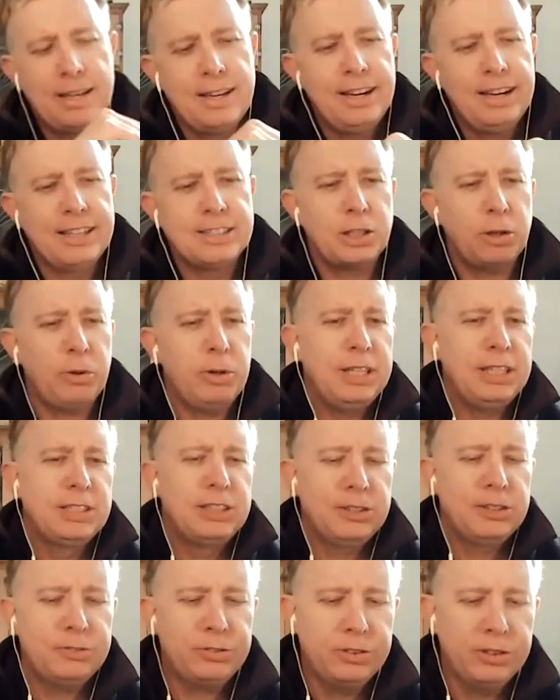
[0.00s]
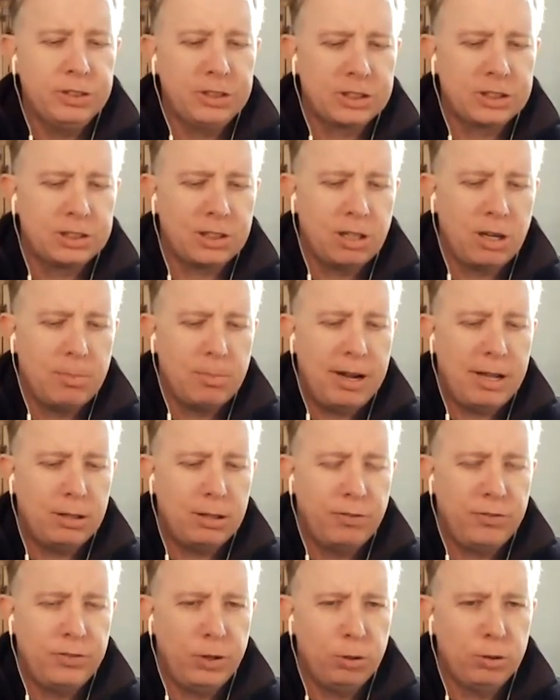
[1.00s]
Is there any difference about the
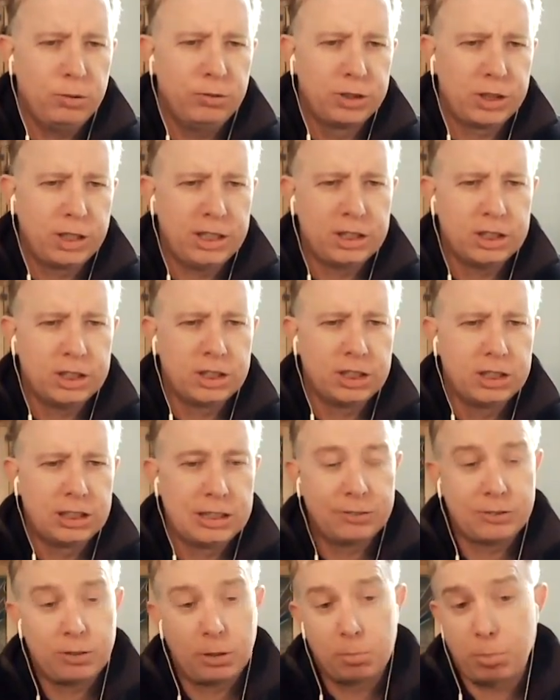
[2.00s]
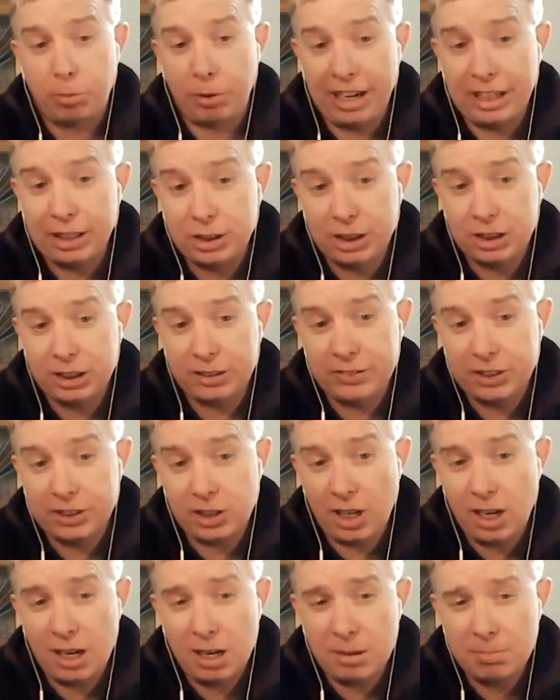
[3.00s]
view of Jesus in different branches of
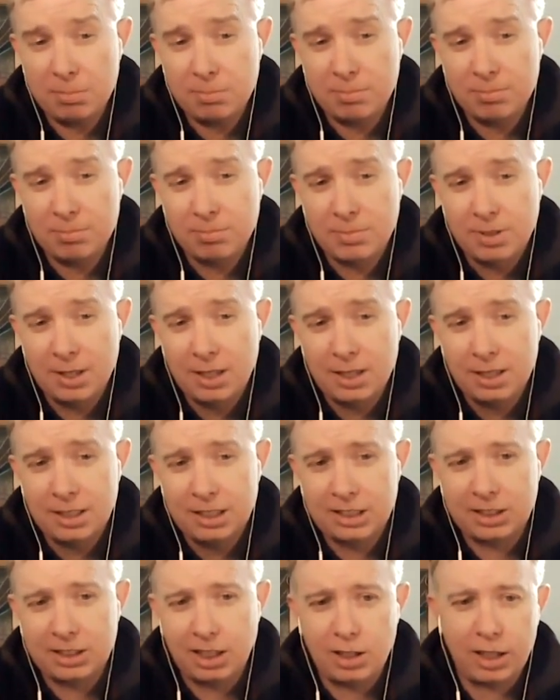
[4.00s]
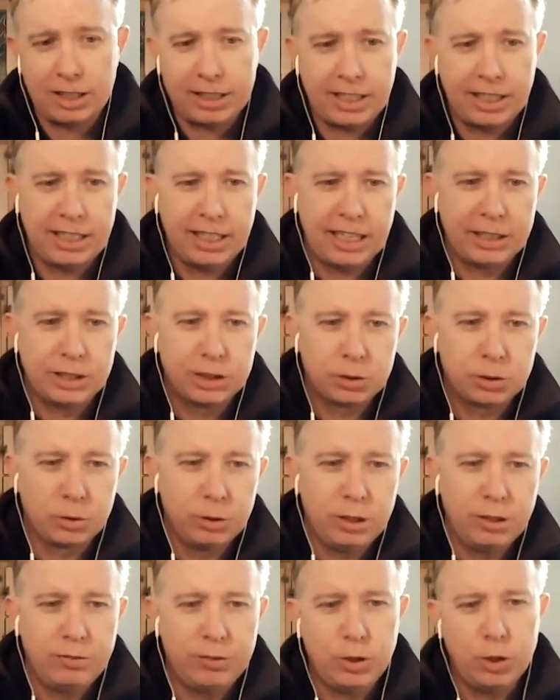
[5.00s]
Islam? Is there like a
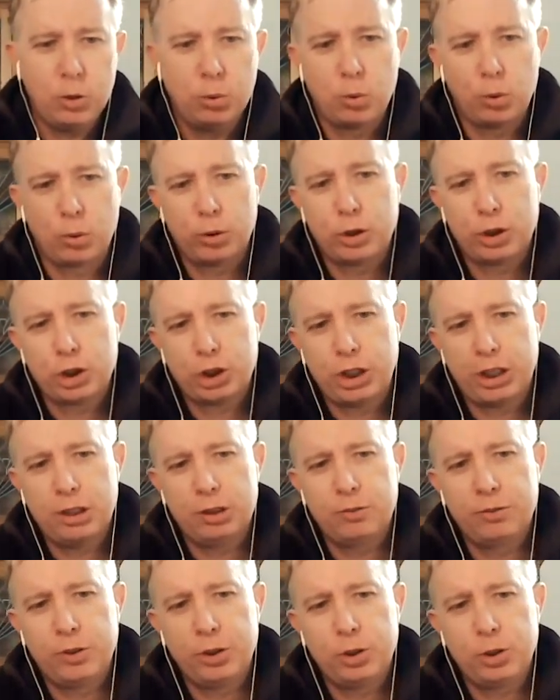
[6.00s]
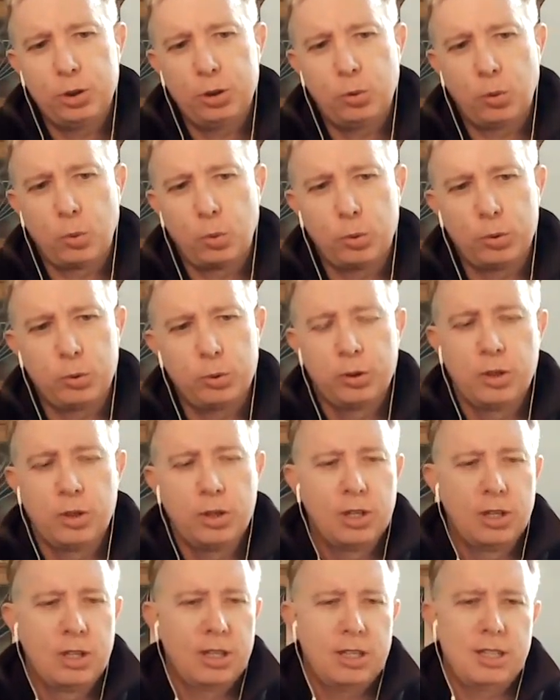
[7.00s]
Sunni view or a Shia view, or
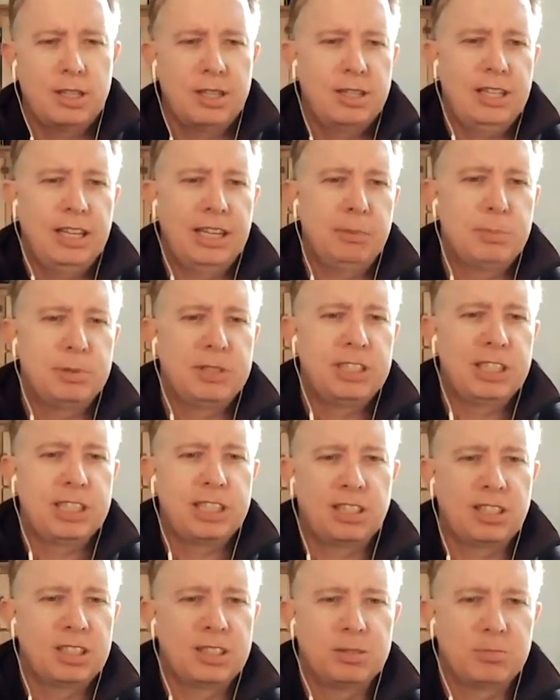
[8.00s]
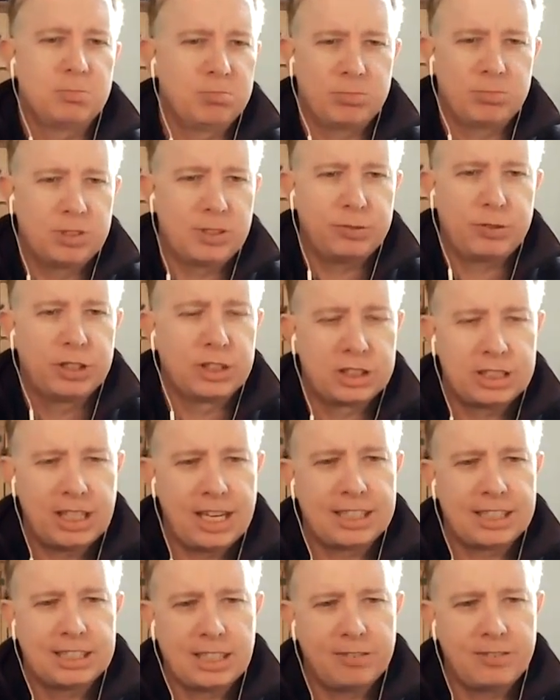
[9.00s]
any particular different
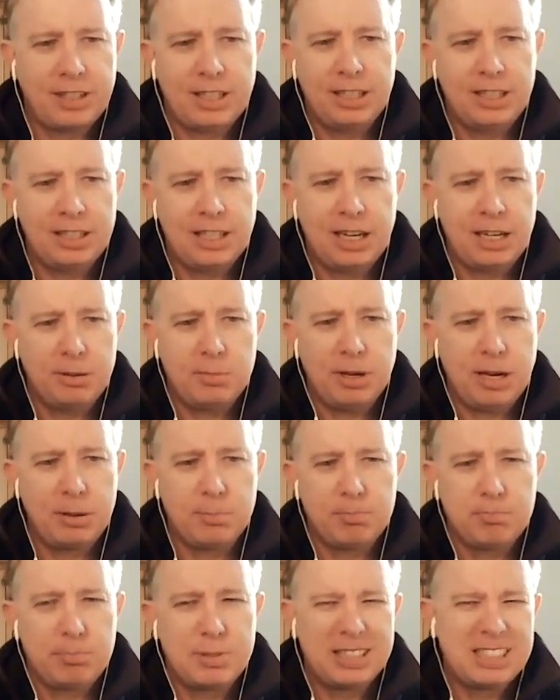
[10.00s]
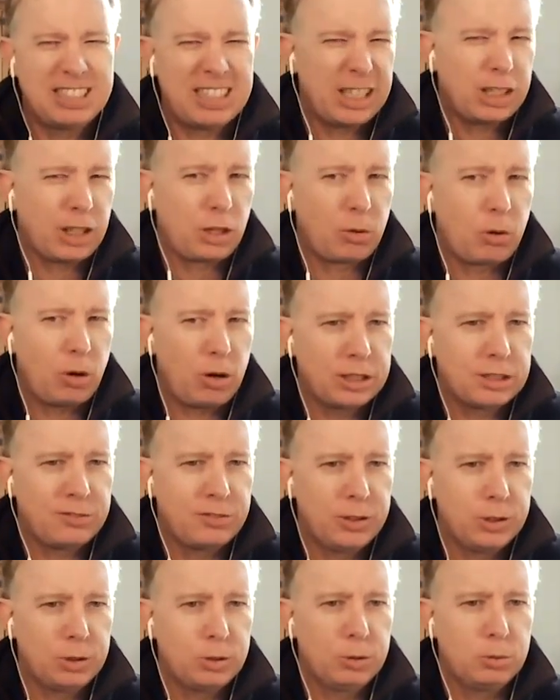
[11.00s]
sects have a particularized
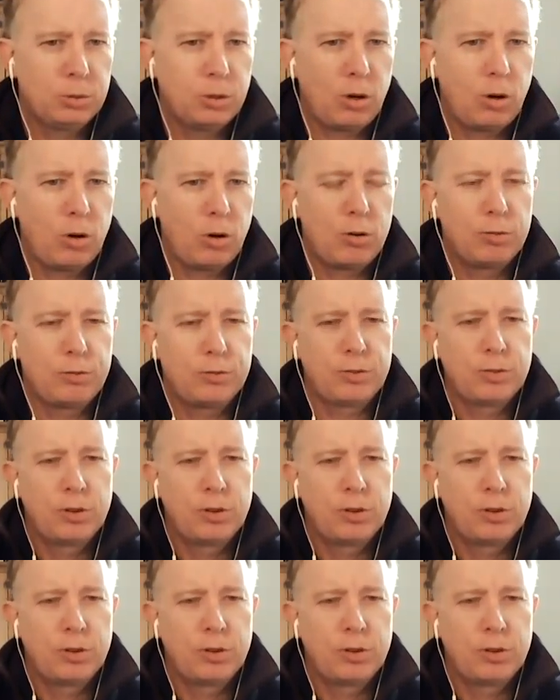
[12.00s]
view of